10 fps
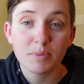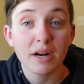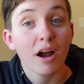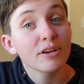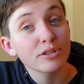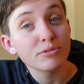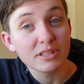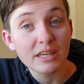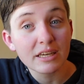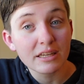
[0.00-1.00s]
but I also
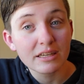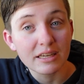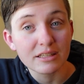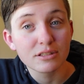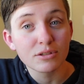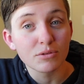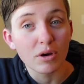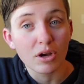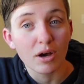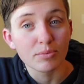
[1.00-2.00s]
did get to
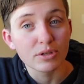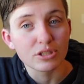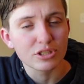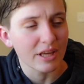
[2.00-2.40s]
accomplish